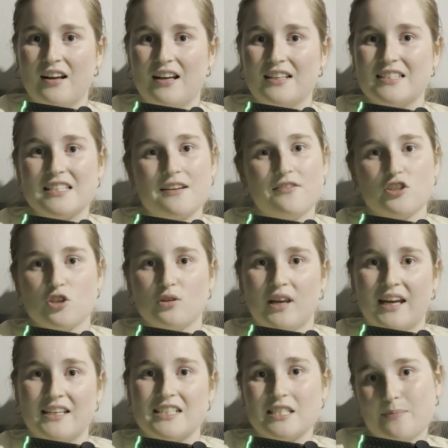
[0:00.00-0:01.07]
It's never too
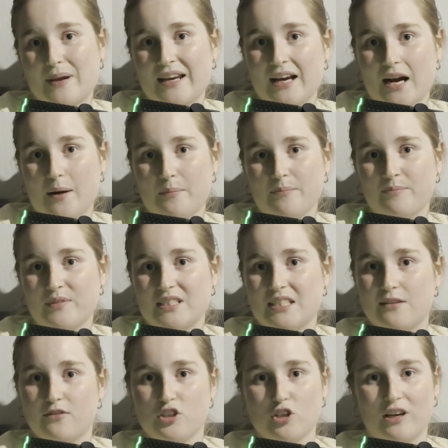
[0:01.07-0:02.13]
late to speak up. It's
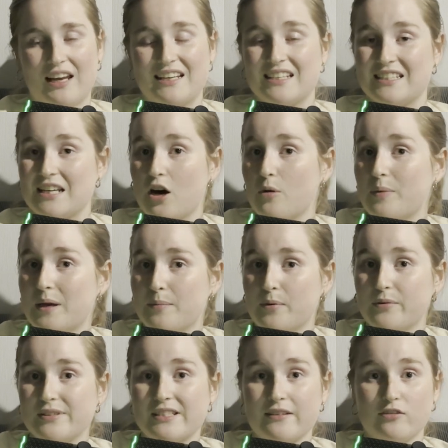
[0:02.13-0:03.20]
never too late to tell people.
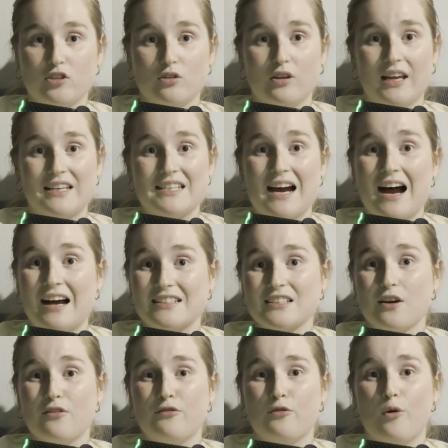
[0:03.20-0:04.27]
It's never too late to ask
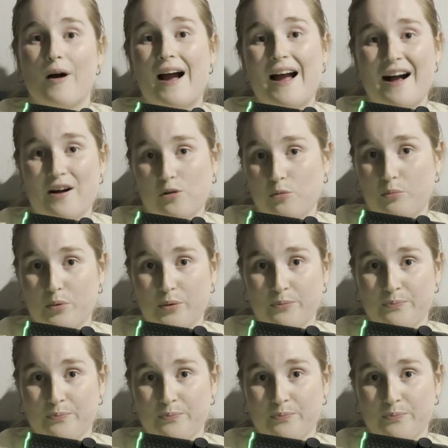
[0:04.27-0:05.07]
for help.